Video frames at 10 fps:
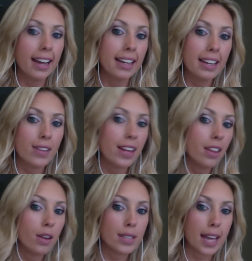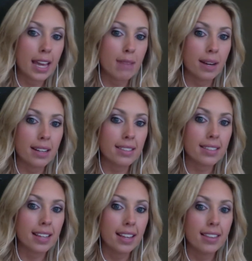And even in those 8
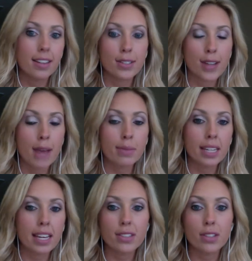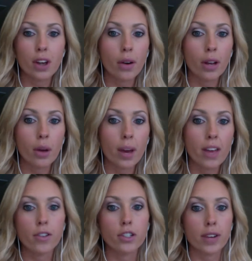months, there's times that he's going
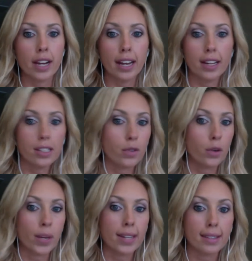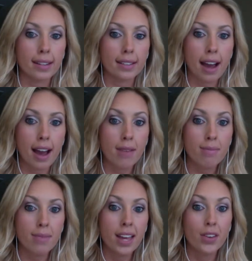away for trainings for weeks at a time,